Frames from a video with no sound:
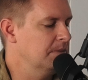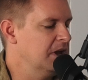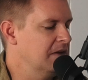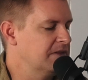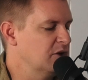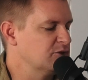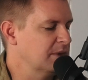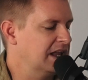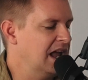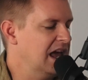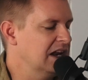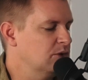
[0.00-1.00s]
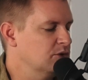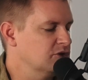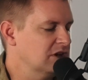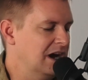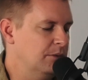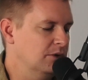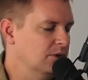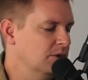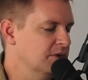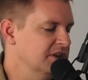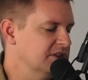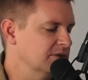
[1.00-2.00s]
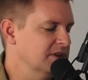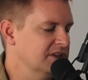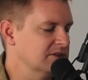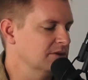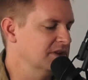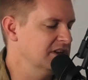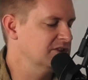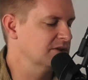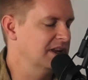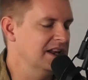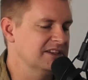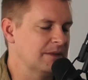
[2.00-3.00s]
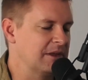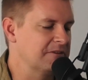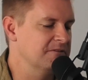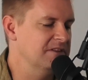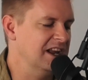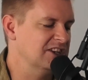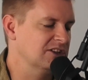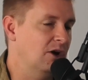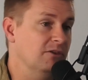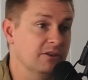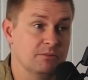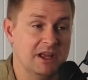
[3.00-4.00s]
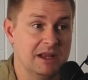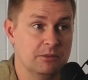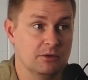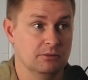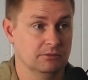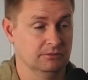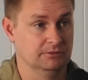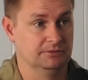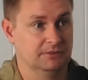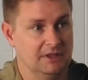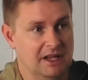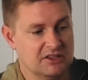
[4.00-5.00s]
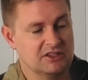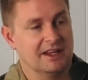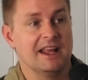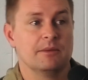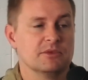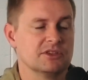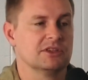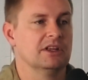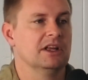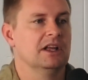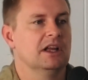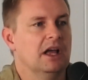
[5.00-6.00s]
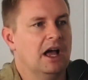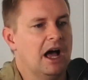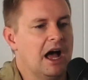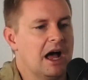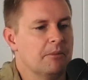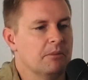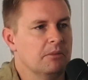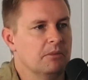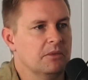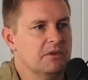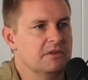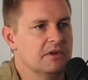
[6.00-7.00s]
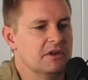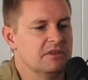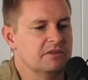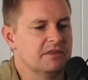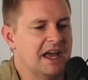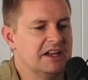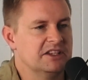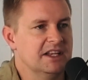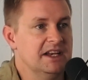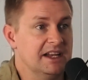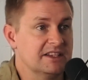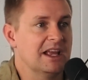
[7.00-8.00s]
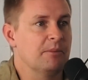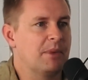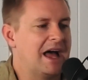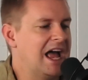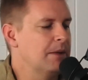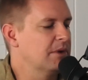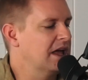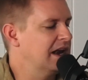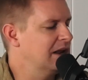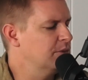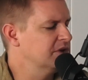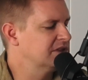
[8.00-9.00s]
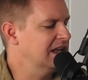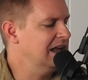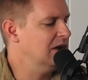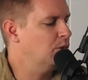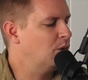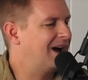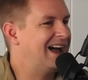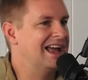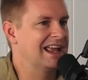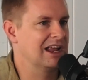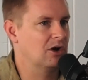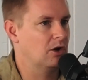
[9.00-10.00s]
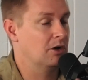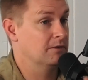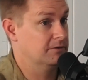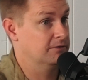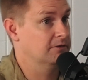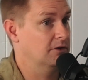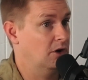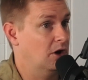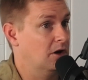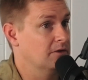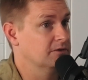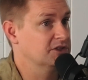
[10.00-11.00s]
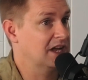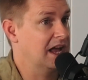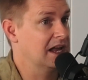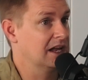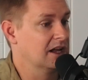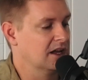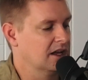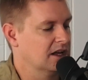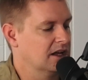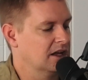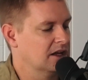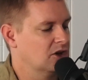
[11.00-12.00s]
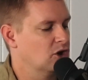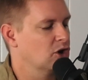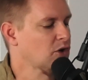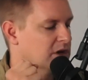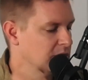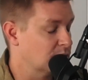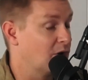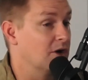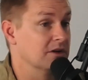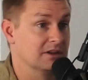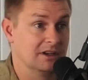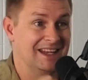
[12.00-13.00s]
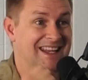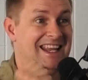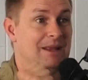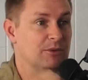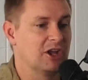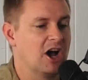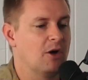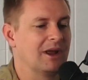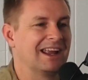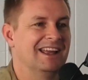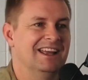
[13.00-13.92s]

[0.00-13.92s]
if there's mechanical trouble or this or this or this or needed something fixed, often people, it seems, um, they didn't accept payment, and it was their way of of saying, "Good on you, Ron. Keep going."